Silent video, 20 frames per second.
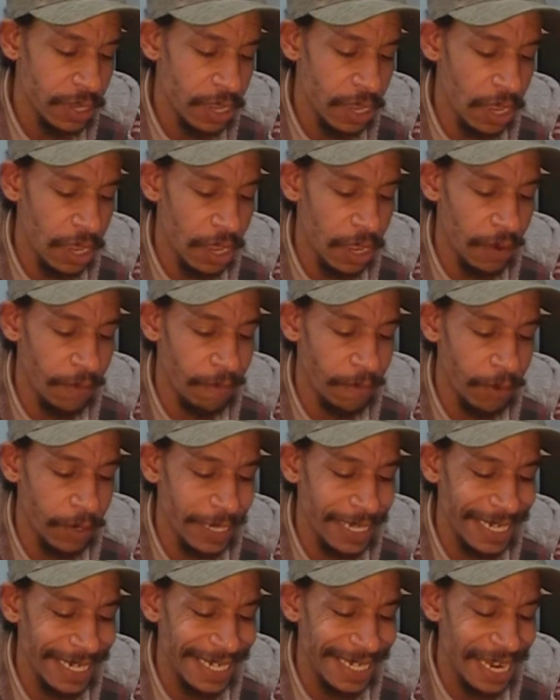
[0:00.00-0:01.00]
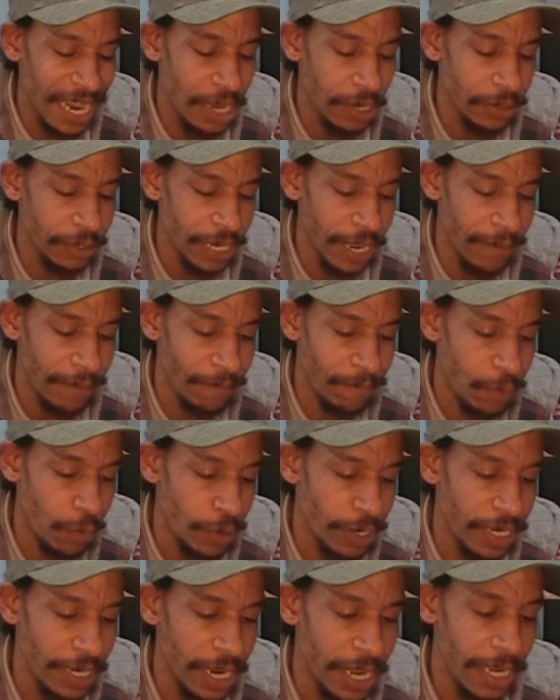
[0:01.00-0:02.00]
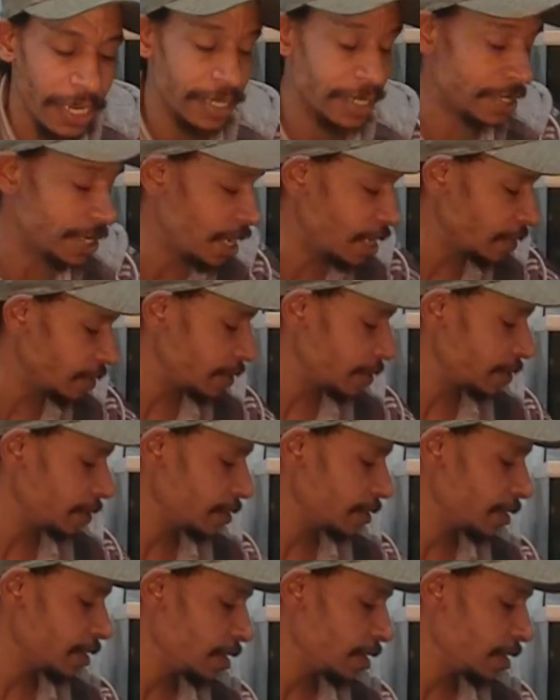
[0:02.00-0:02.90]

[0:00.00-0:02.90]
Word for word: for $6.49.